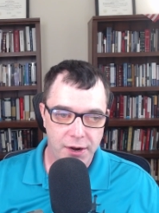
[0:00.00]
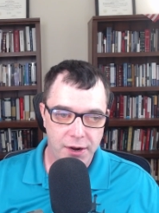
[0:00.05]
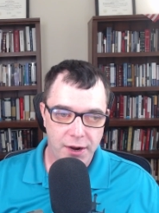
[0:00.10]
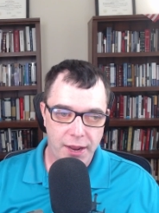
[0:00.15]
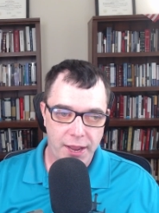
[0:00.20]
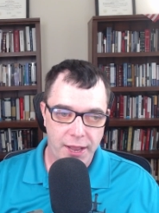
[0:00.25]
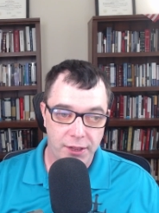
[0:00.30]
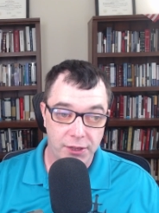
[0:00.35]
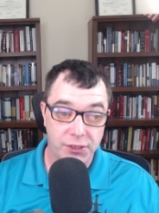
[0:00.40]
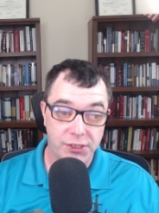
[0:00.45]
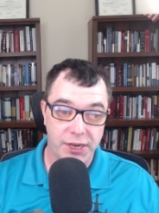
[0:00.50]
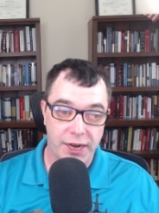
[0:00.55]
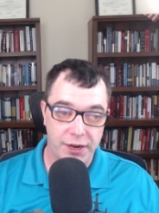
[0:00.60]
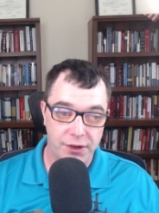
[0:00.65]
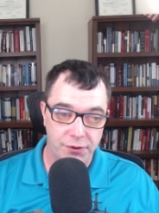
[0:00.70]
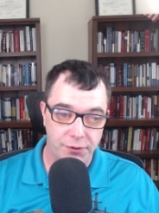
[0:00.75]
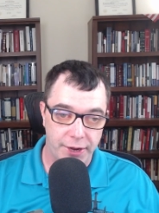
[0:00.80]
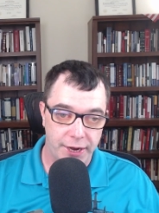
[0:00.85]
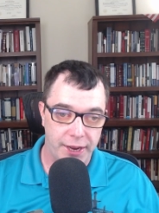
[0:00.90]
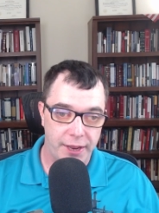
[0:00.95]

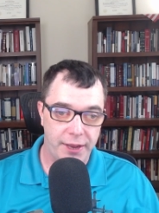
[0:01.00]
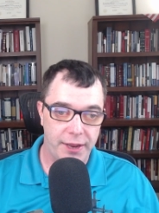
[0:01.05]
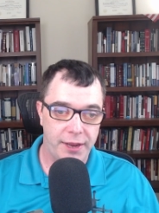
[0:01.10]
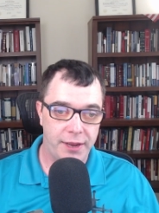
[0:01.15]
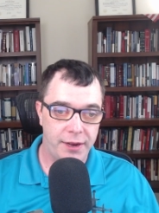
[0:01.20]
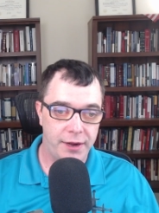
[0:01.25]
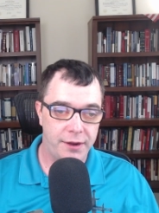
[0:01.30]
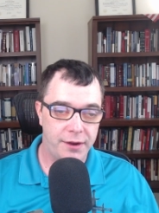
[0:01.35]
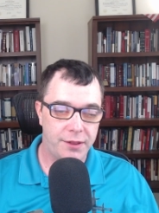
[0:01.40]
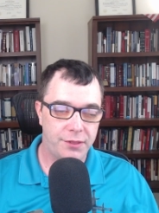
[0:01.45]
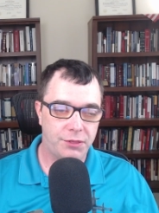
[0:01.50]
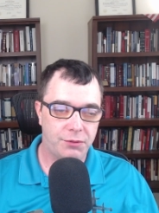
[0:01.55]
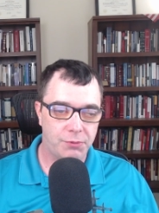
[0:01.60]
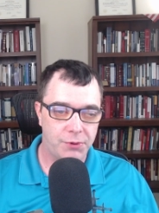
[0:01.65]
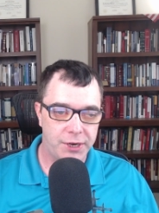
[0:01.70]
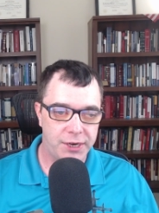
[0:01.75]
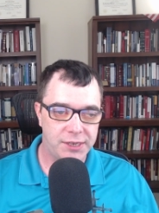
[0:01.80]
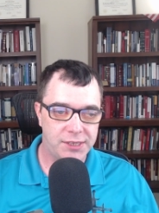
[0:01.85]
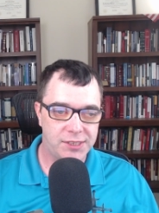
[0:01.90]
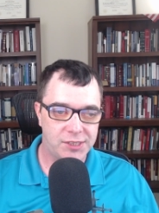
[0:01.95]
Alexandria, in
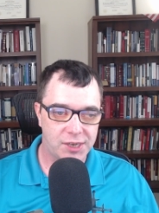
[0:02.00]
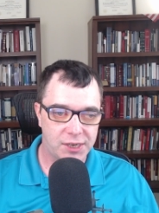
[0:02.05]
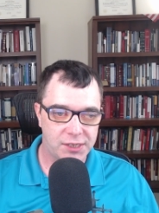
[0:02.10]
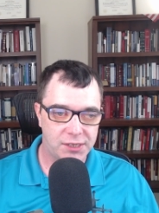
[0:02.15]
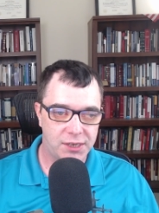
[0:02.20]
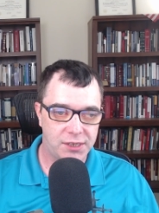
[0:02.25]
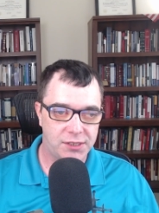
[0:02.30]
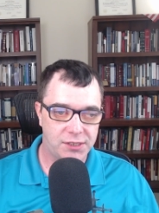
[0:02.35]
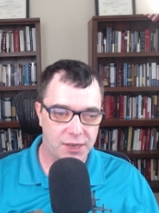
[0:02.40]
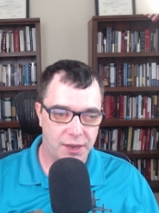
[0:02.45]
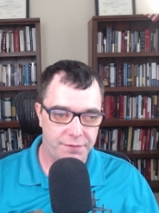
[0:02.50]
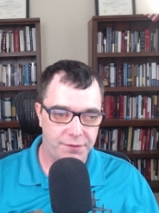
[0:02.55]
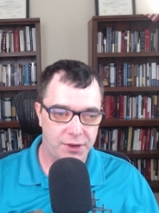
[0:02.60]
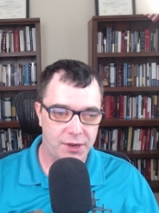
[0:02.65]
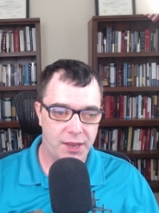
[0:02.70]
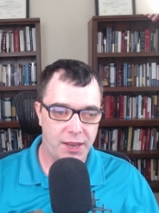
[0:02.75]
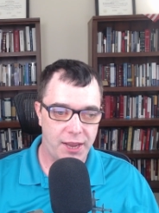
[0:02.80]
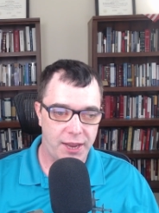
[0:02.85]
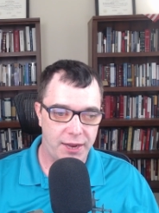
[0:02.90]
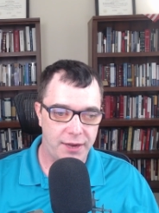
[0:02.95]
three sixty-seven
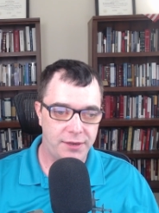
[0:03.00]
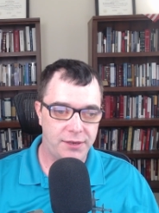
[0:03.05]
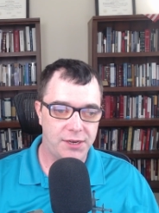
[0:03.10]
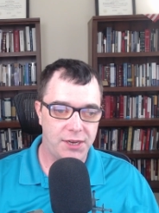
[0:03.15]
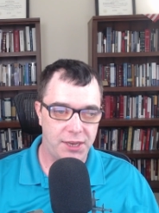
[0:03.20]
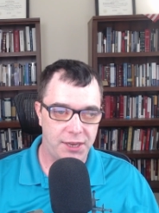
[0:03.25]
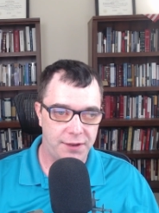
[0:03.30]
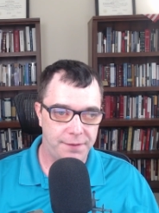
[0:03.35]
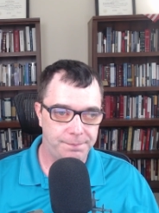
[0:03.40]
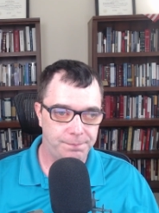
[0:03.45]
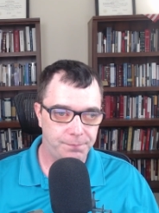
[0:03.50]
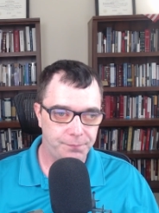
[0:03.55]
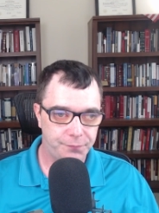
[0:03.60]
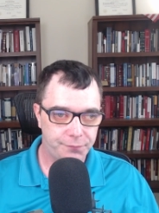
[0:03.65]
A D.